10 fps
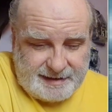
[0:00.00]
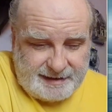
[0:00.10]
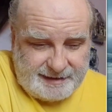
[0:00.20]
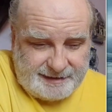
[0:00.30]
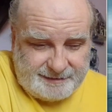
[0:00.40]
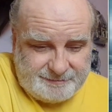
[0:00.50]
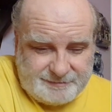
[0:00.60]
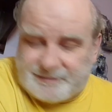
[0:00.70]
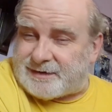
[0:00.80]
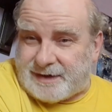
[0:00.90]

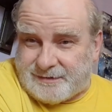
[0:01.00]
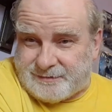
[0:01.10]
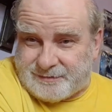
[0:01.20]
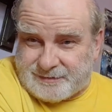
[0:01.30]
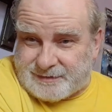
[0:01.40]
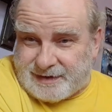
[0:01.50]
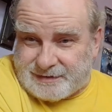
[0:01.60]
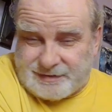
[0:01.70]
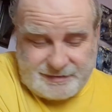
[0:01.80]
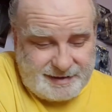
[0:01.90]
That's
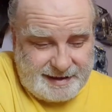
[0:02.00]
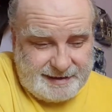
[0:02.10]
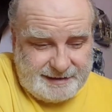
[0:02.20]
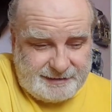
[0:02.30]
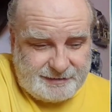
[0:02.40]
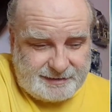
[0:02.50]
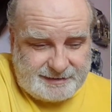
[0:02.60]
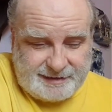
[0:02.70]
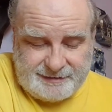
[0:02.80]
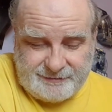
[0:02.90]
just an
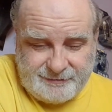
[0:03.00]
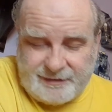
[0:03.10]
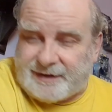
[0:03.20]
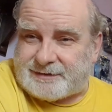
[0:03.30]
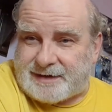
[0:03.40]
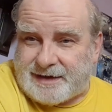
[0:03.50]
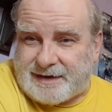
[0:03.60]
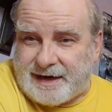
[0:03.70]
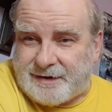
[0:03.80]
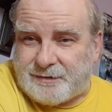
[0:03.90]
interesting fact. And
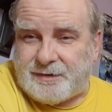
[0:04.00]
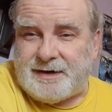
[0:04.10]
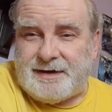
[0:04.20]
how,